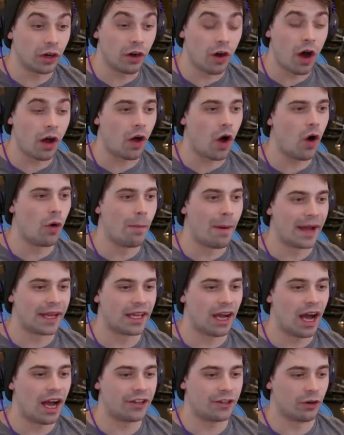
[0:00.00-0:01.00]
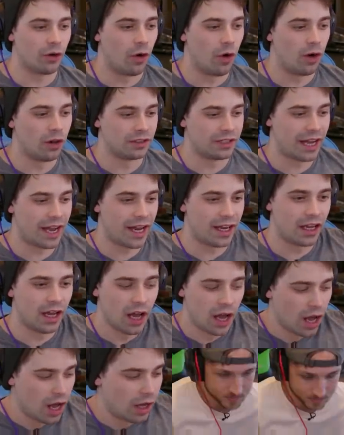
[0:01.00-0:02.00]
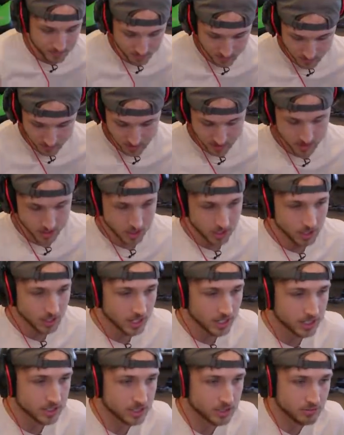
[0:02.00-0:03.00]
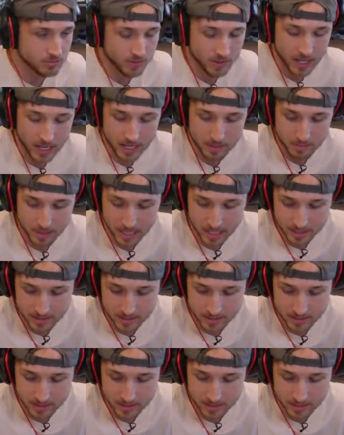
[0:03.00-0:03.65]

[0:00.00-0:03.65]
you're all, oh my God, you're all dead. Yeah. You're gonna do fine, man.